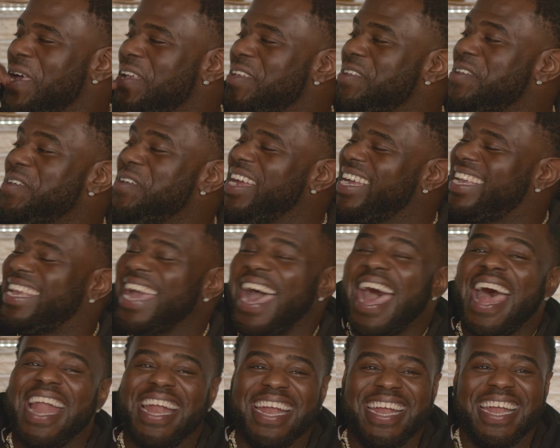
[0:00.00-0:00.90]
you the
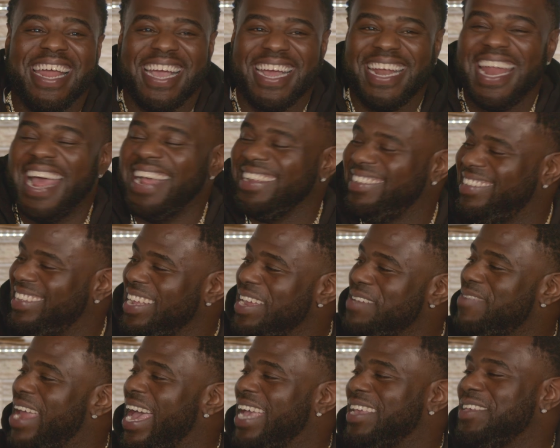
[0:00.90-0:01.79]
kind of nigga that
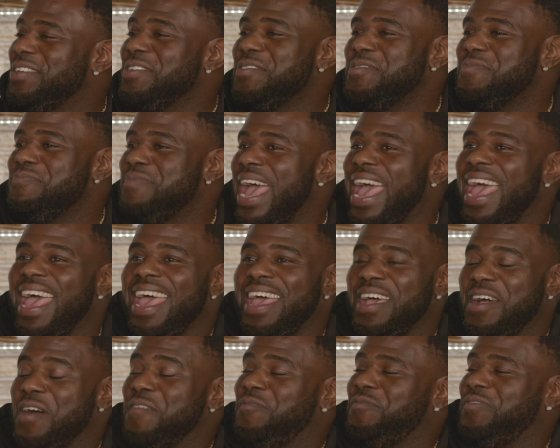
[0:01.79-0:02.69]
seem like you
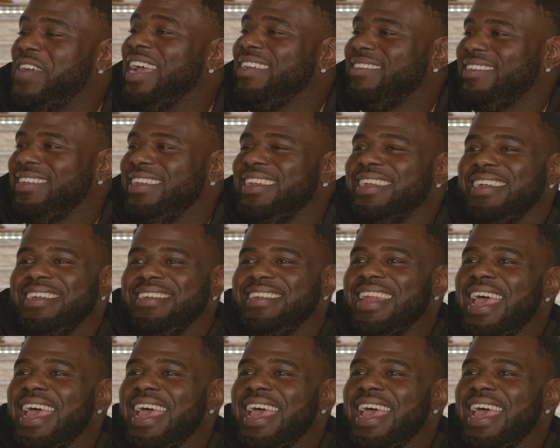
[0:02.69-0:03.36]
mad affectionate.